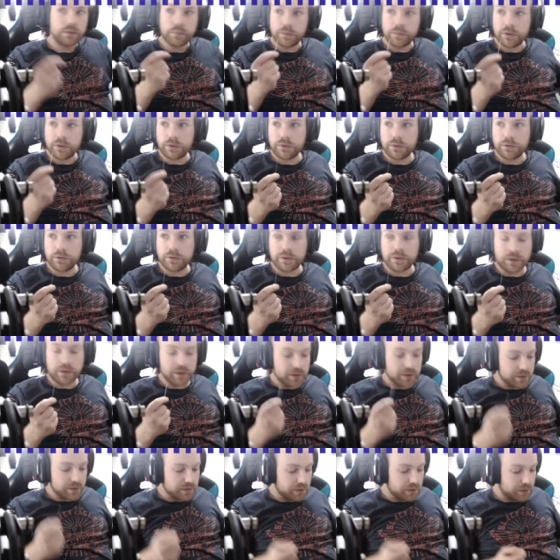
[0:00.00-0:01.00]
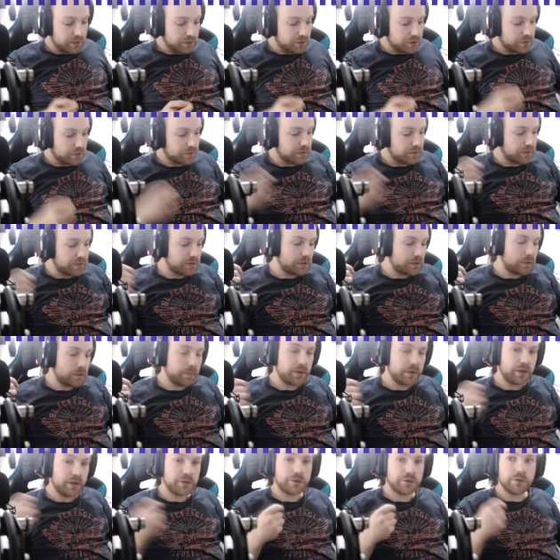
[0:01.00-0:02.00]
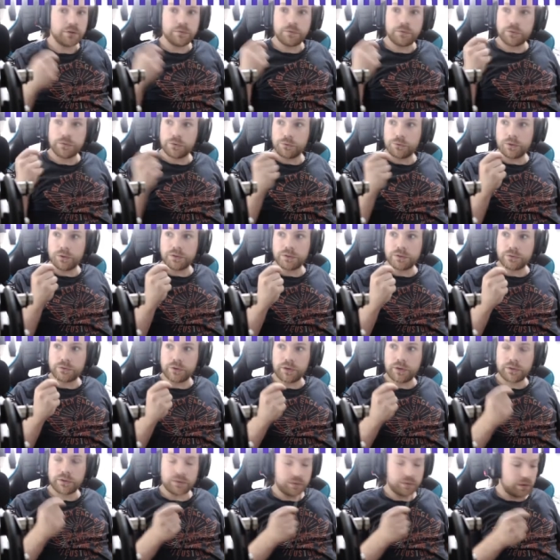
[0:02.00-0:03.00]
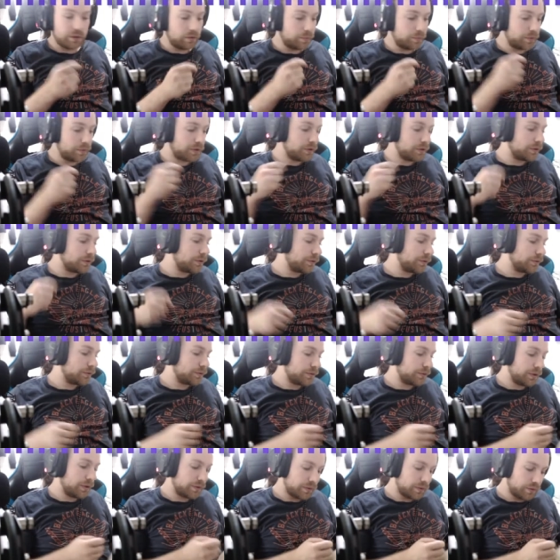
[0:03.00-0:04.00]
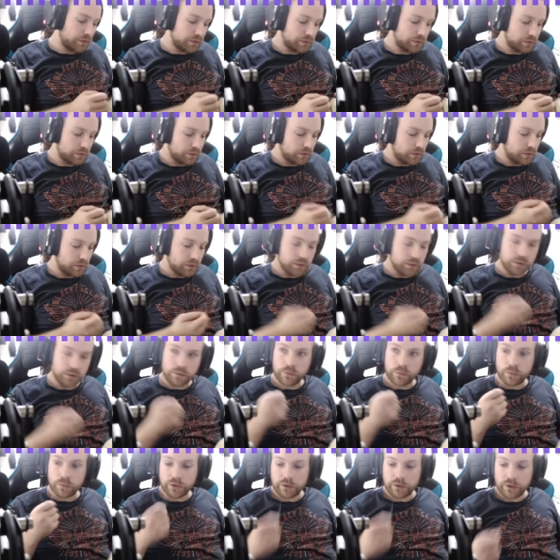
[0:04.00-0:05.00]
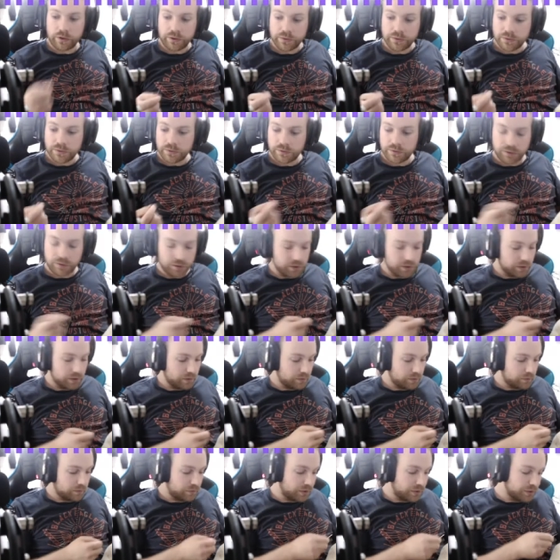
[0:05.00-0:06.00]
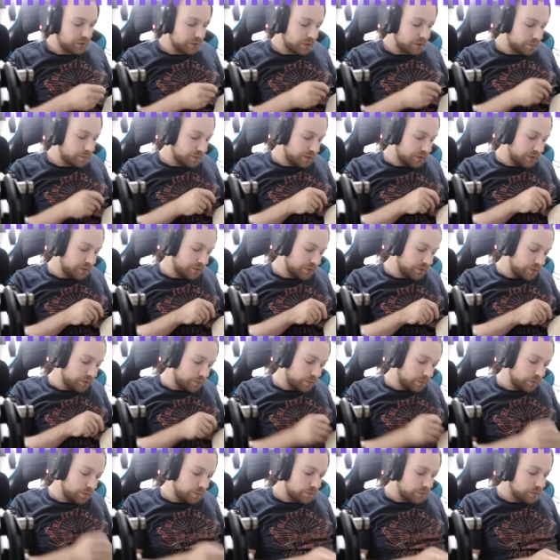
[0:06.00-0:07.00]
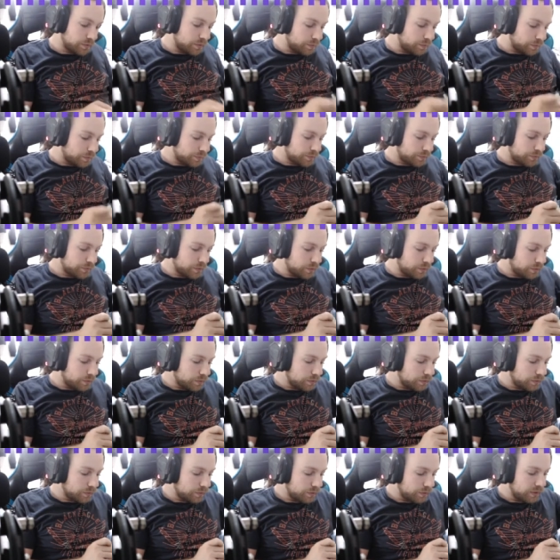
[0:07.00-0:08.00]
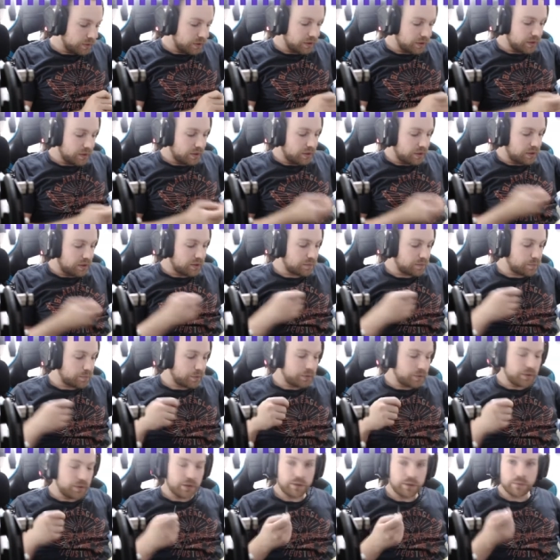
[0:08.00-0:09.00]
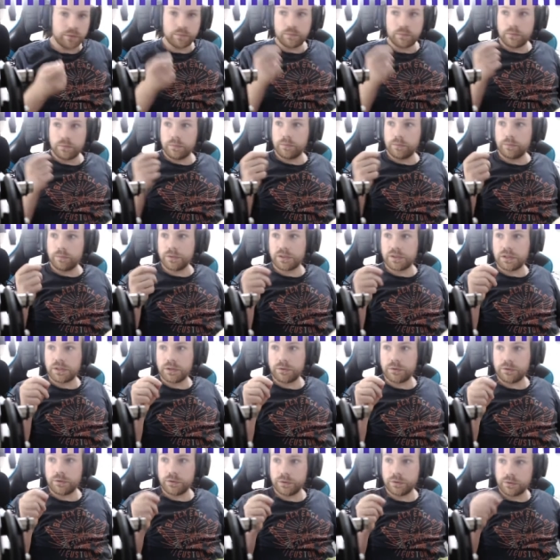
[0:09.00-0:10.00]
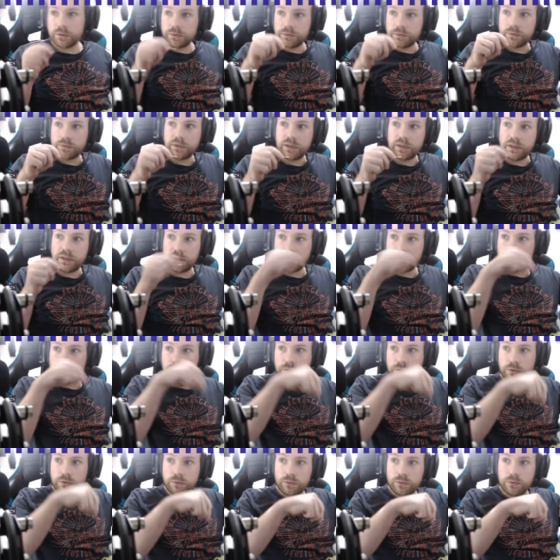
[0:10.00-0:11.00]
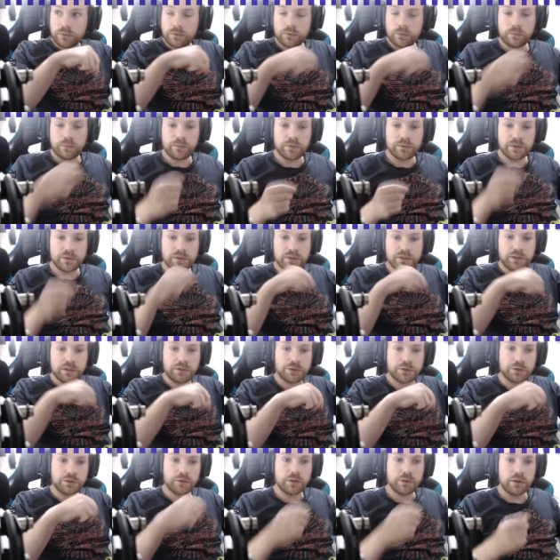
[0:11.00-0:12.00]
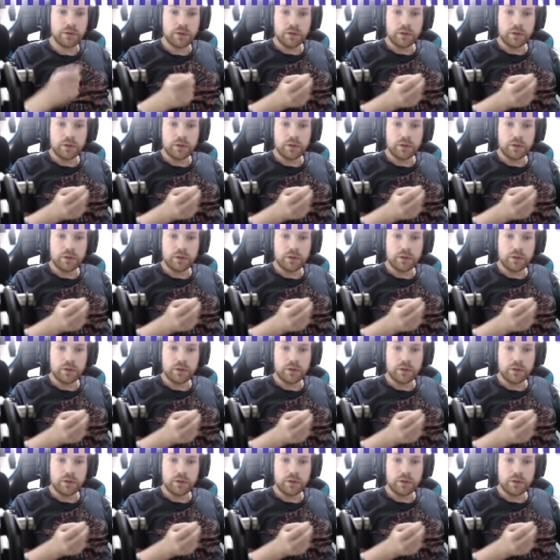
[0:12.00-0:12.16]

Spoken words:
Because the ladder stitch is a combination of your thread strength and the material strength. Whereas the V-shaped stitch that we were doing before is pulling material into the stitch.